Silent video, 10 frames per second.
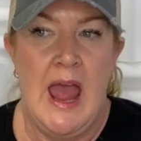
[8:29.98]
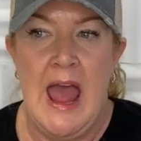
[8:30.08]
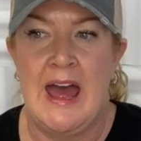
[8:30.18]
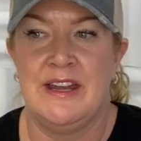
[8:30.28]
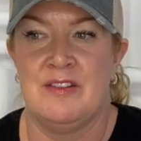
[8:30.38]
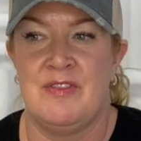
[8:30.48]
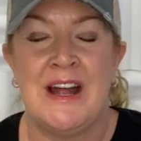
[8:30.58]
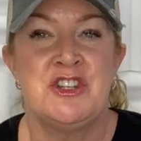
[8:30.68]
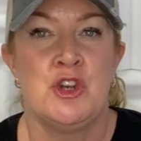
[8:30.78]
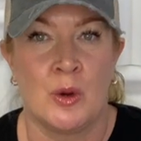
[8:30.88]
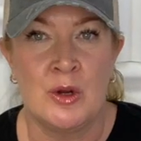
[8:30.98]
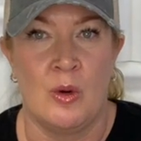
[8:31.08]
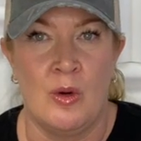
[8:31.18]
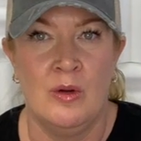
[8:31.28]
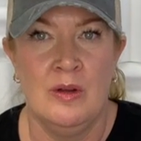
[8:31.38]
And if that's your
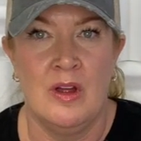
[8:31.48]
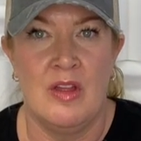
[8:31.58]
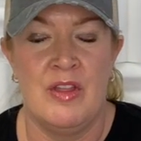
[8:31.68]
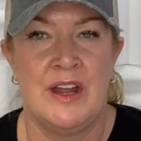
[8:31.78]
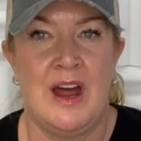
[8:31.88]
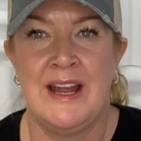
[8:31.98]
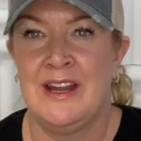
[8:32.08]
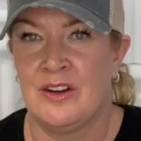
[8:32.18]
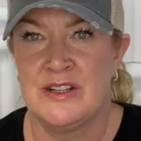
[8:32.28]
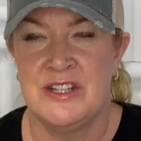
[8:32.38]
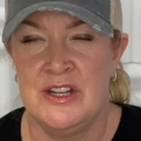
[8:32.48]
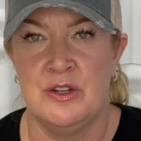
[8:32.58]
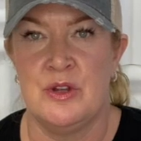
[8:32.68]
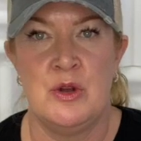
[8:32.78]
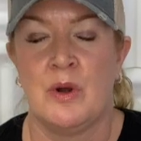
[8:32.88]
goal, then I guarantee
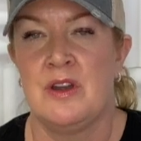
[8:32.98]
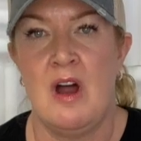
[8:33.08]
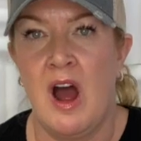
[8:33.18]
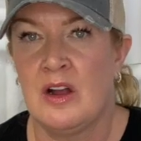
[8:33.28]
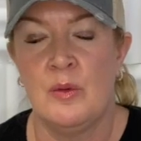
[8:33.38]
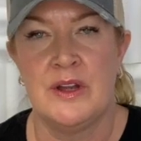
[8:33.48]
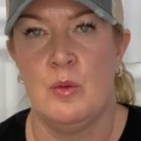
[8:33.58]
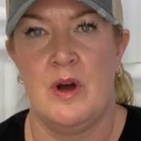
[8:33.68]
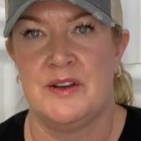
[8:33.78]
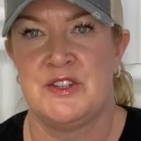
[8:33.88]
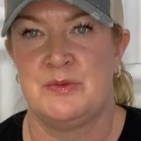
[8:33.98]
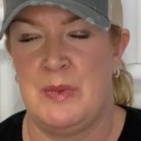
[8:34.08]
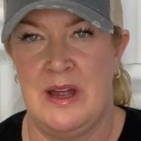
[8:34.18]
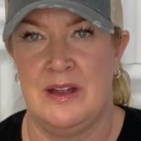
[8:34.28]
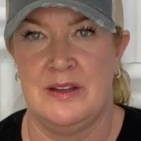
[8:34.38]
you, you are not going to want to
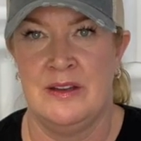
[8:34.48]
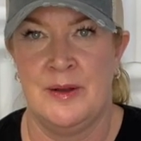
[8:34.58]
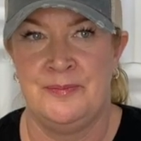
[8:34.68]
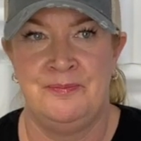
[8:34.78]
spend